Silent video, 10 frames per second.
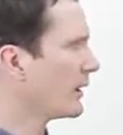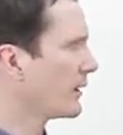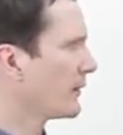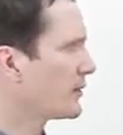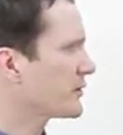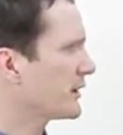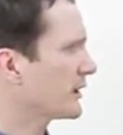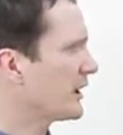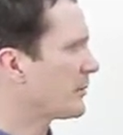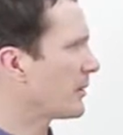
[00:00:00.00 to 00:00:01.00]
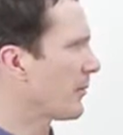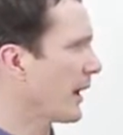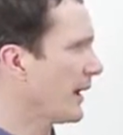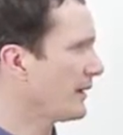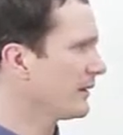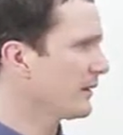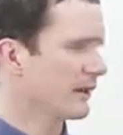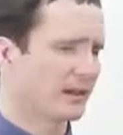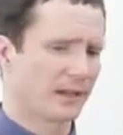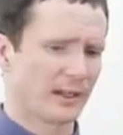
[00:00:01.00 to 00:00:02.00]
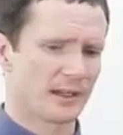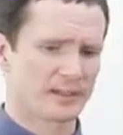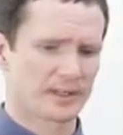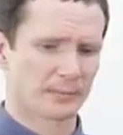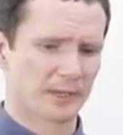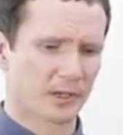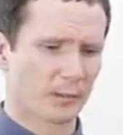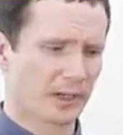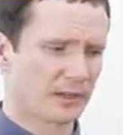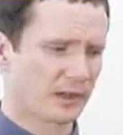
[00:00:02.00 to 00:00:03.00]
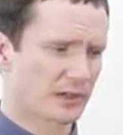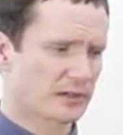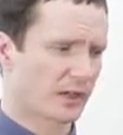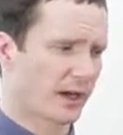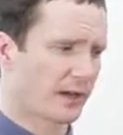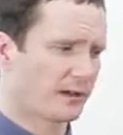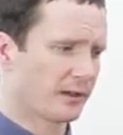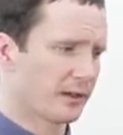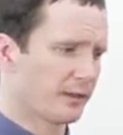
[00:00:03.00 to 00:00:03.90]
The first thing to keep in mind is something we touched on